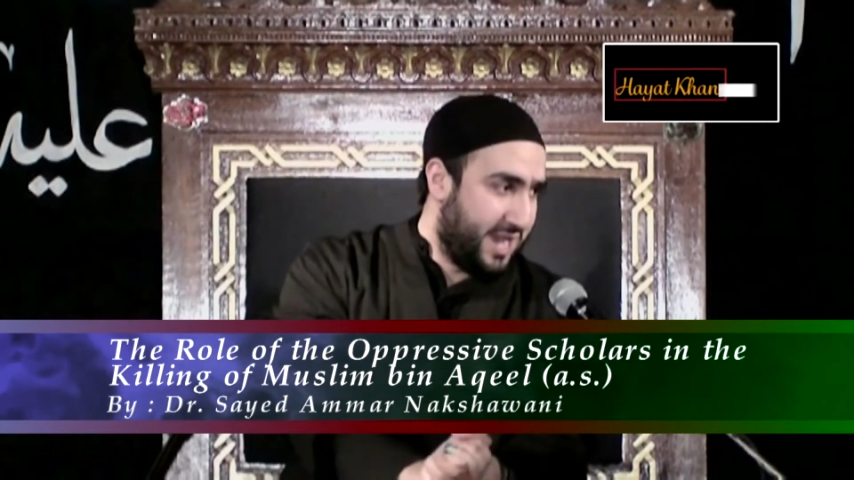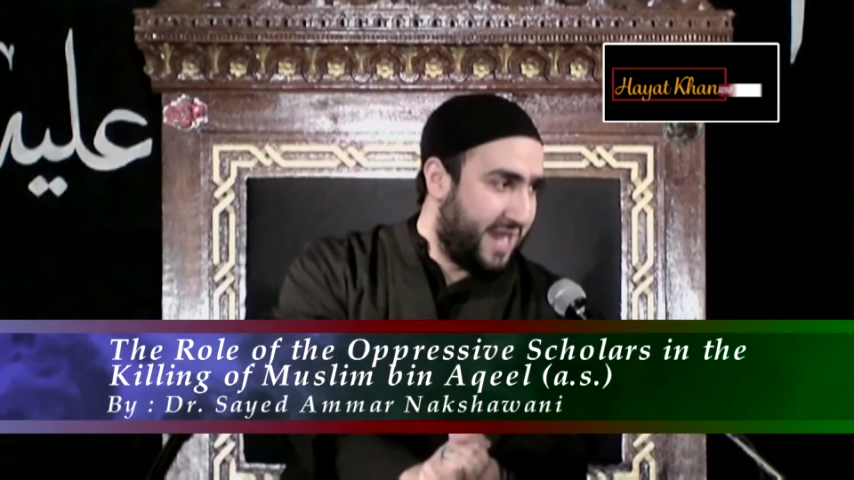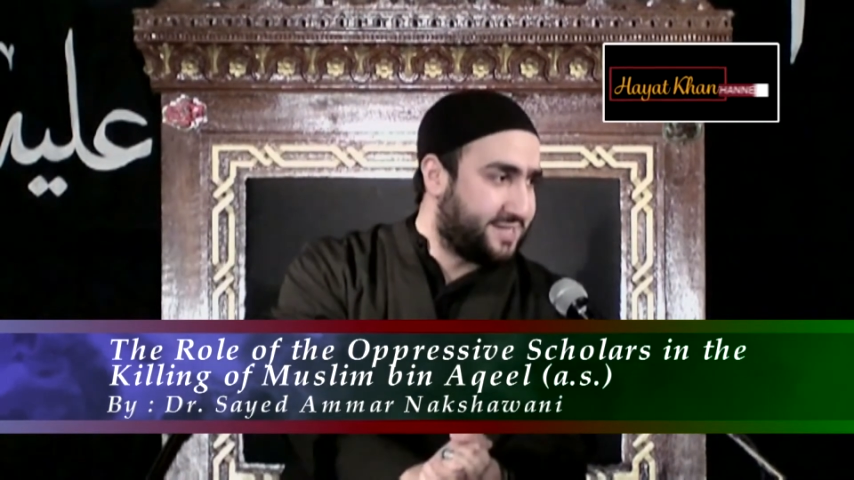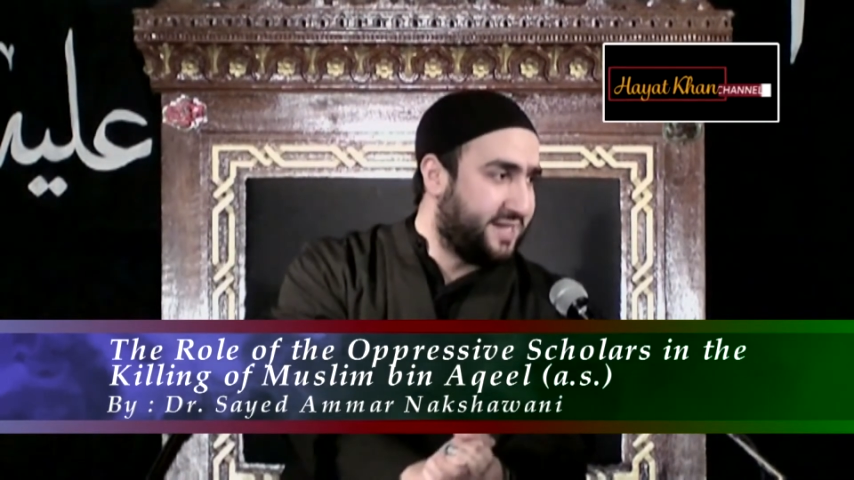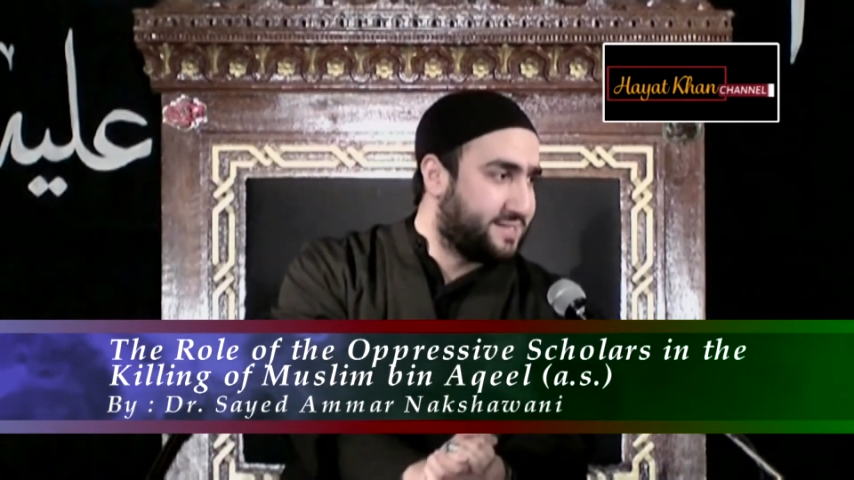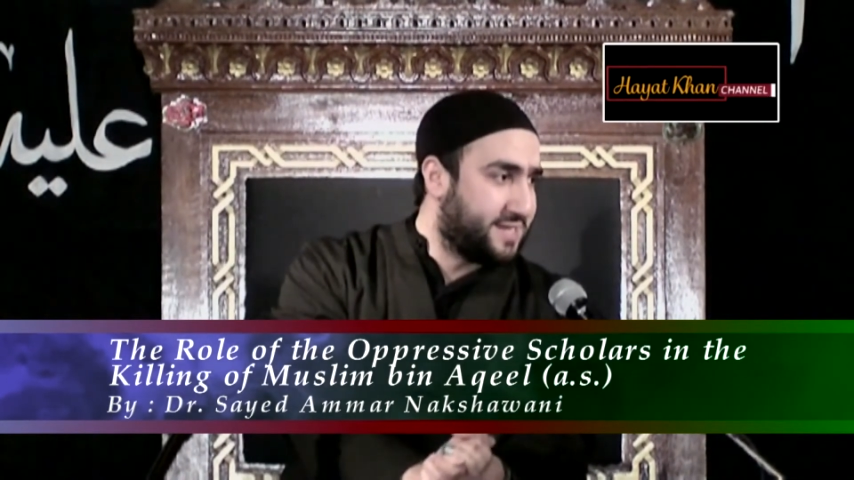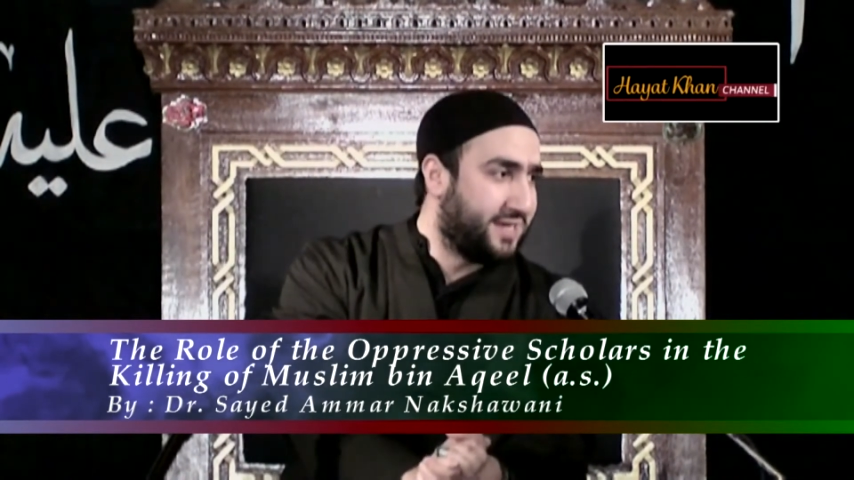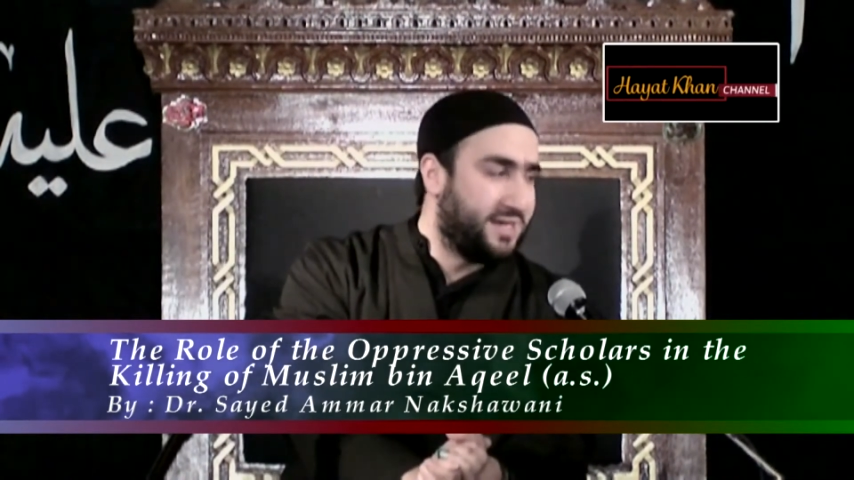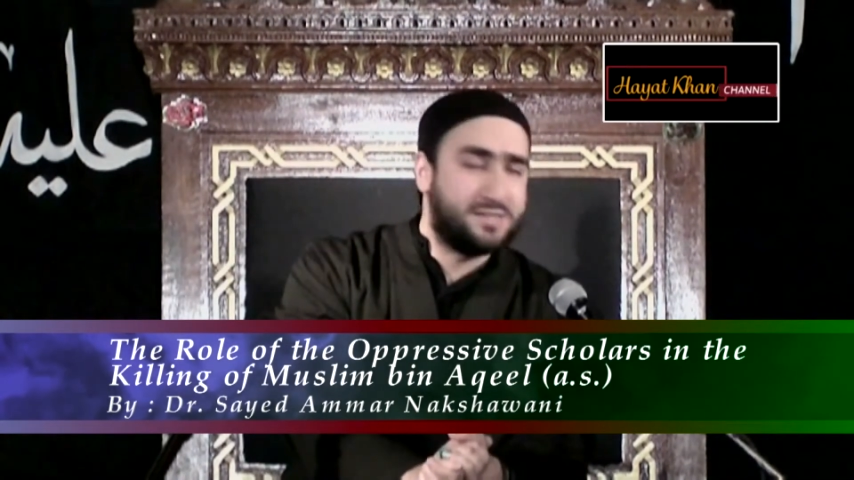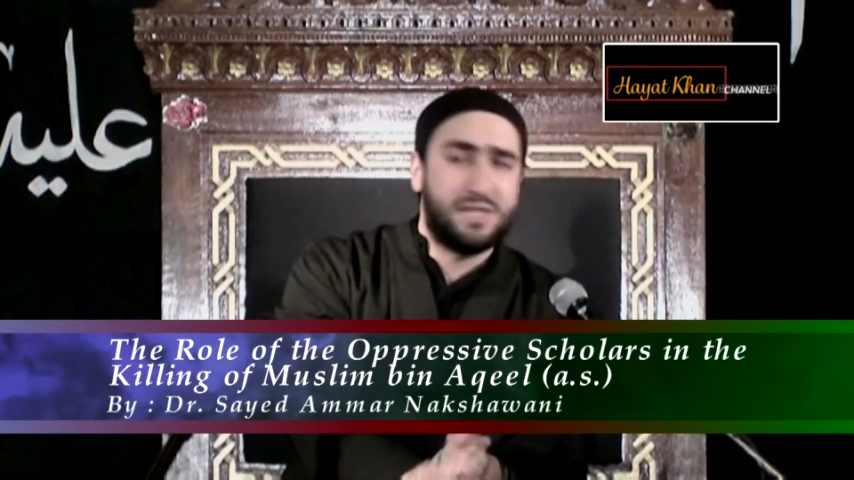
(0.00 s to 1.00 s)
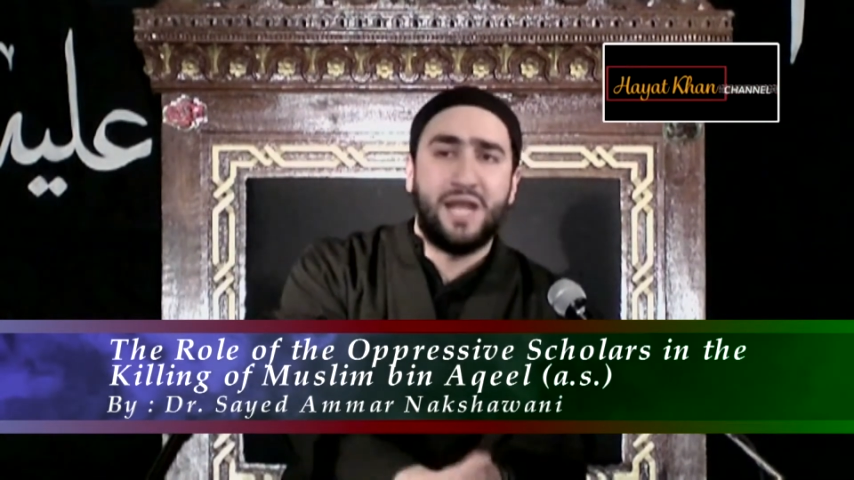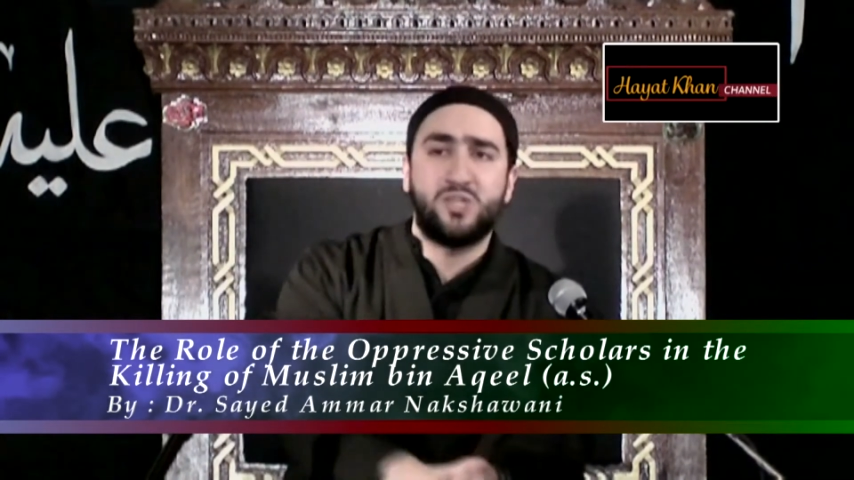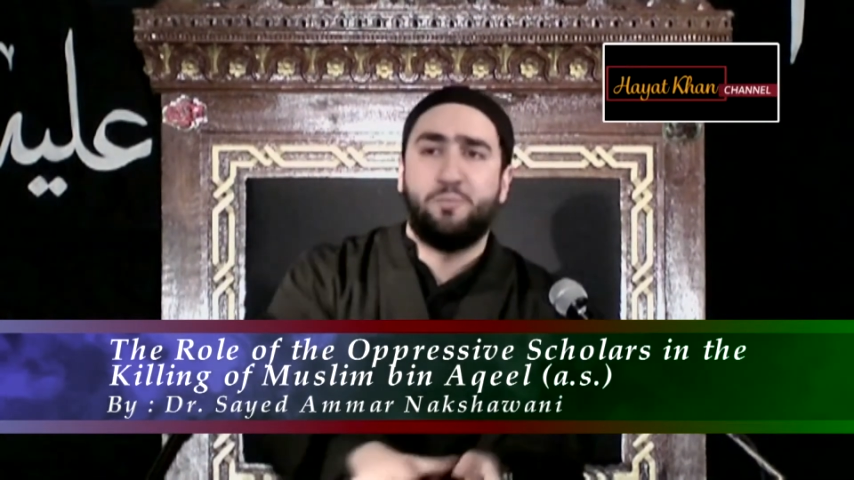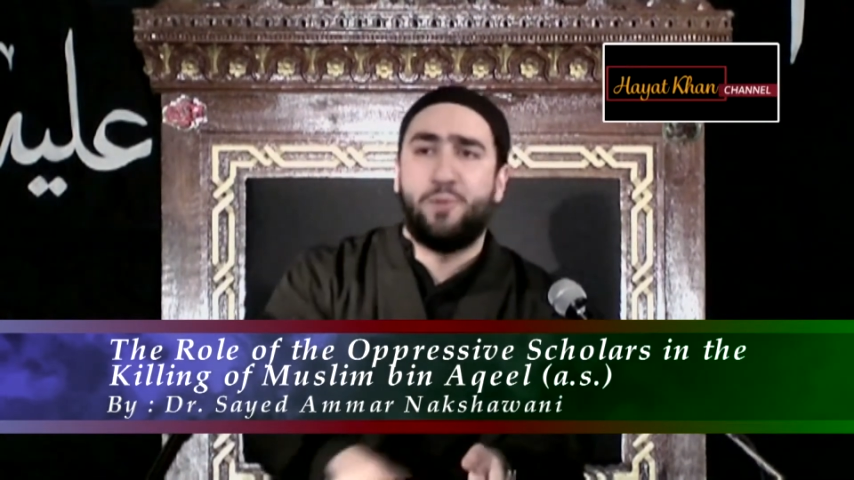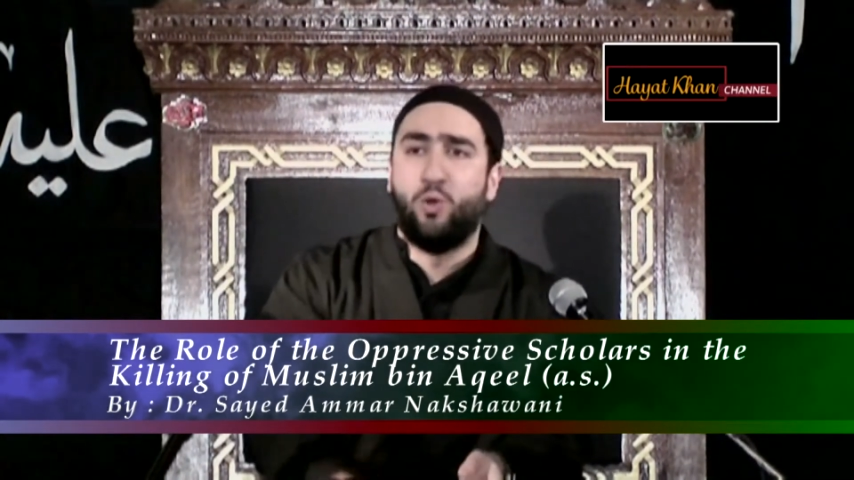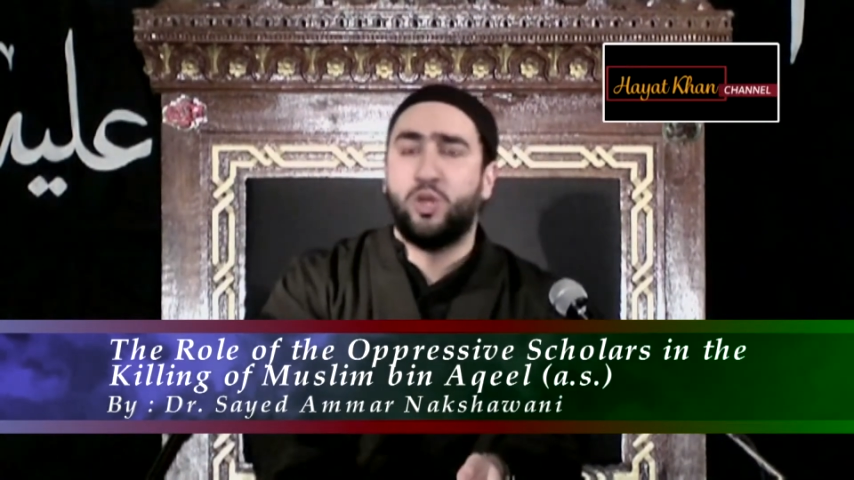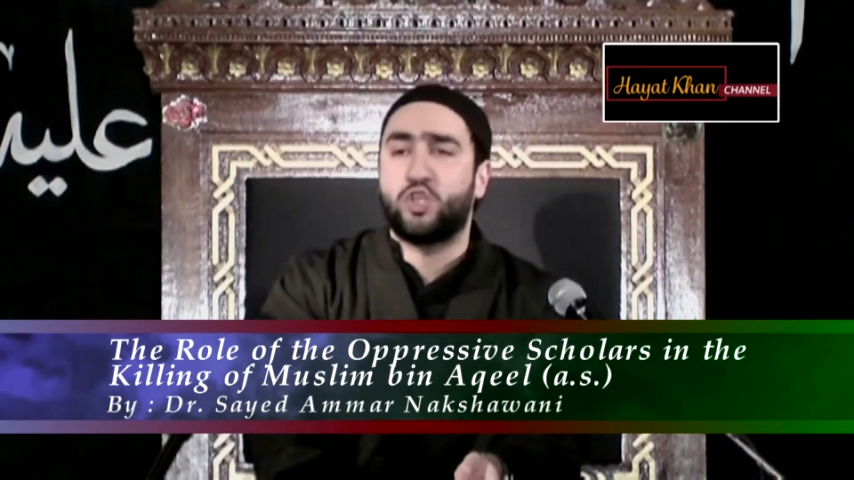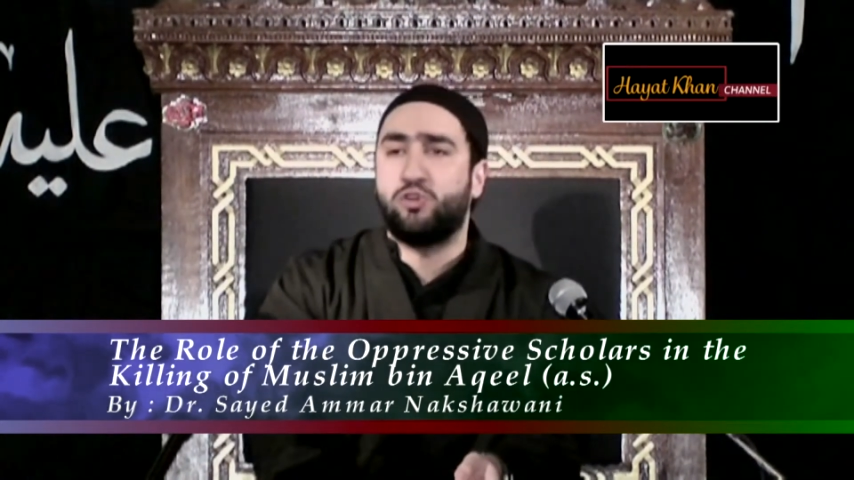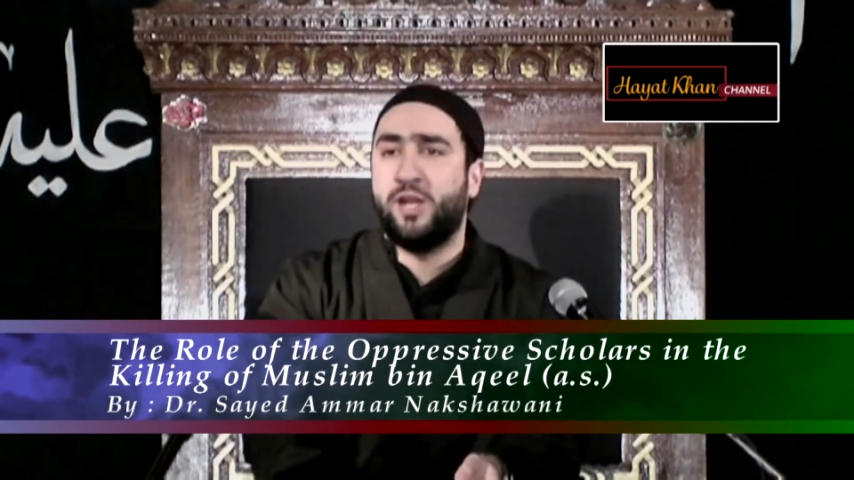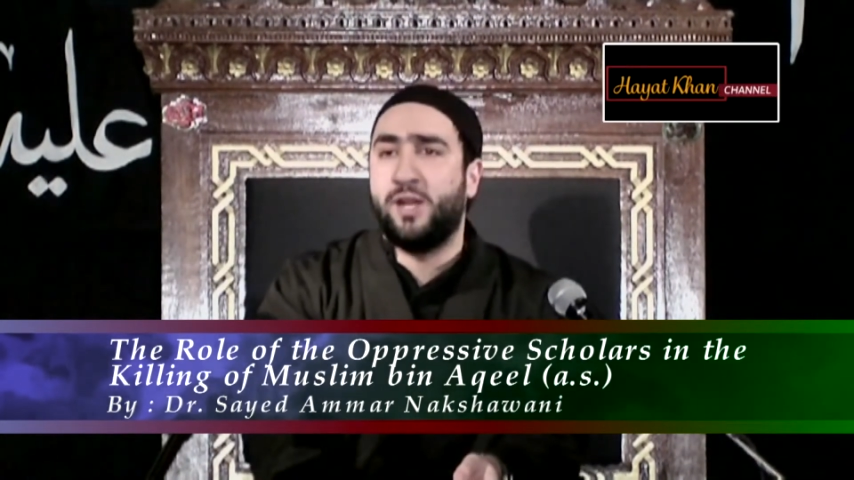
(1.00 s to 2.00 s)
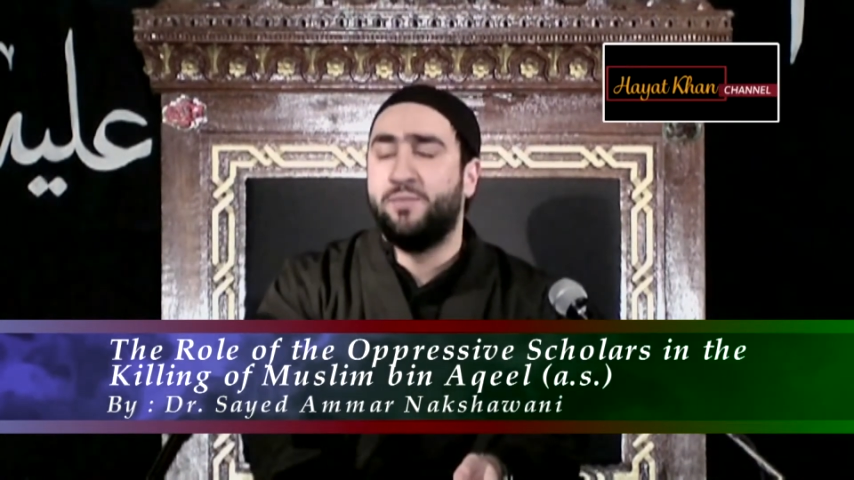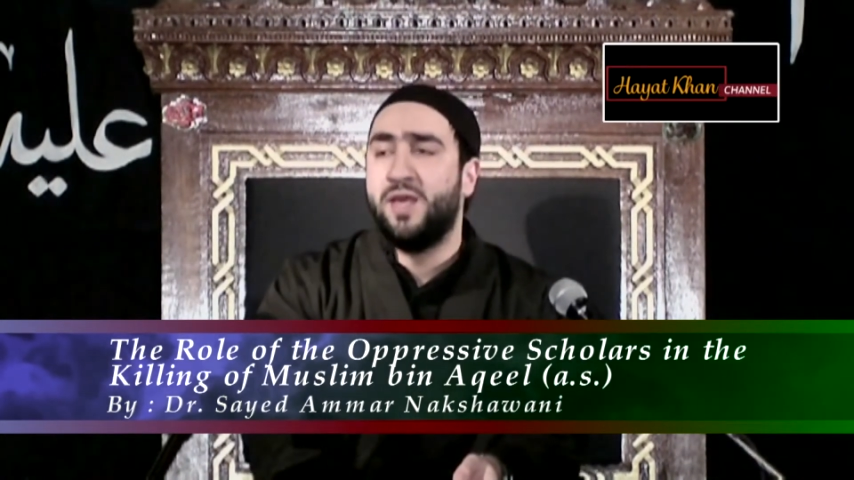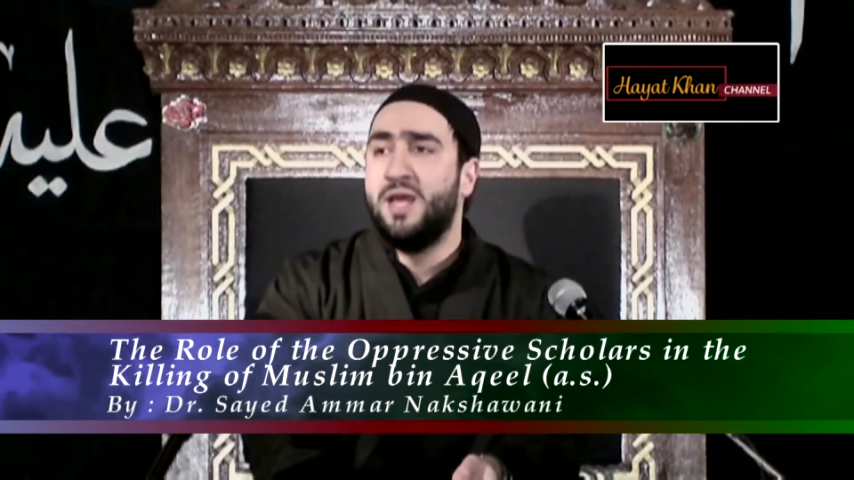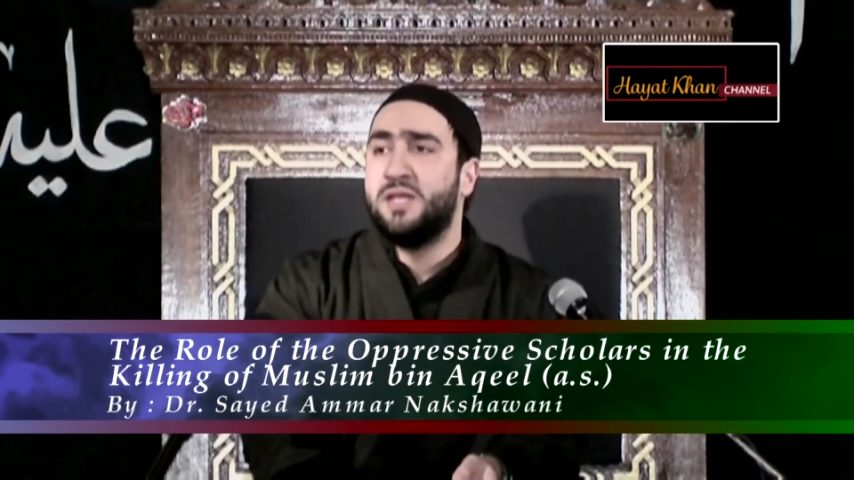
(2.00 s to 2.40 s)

As he said in his lines of poetry,